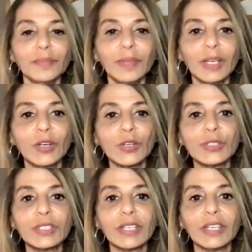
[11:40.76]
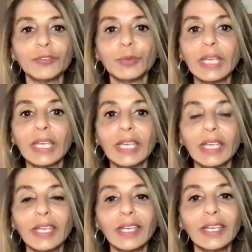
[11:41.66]
Because if
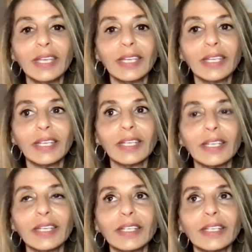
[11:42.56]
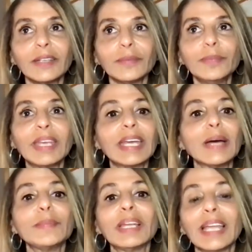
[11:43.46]
we
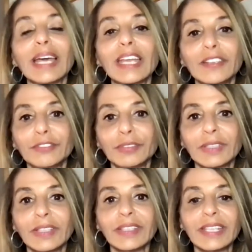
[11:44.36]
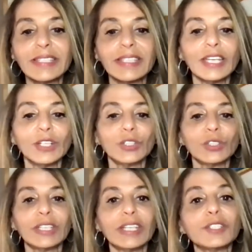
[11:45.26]
become alive, this ego
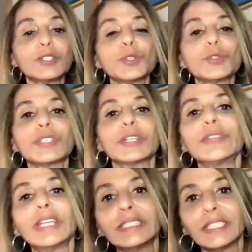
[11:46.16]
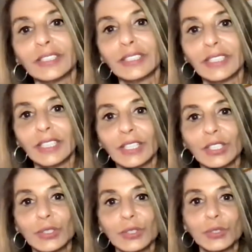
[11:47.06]
needs to surrender
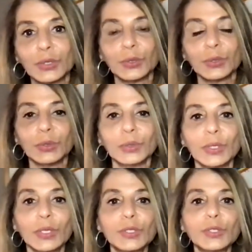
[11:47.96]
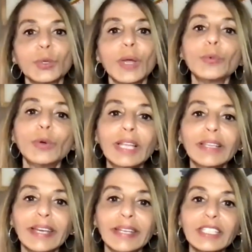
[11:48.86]
to a will
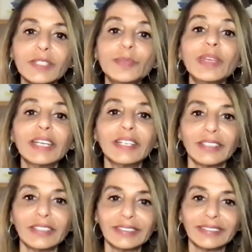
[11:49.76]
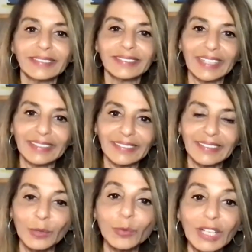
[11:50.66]
that is bigger than
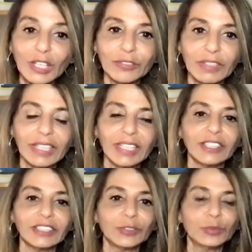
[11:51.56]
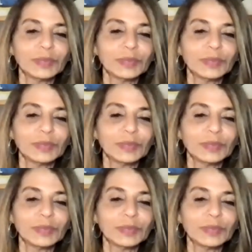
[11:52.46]
the will of the ego.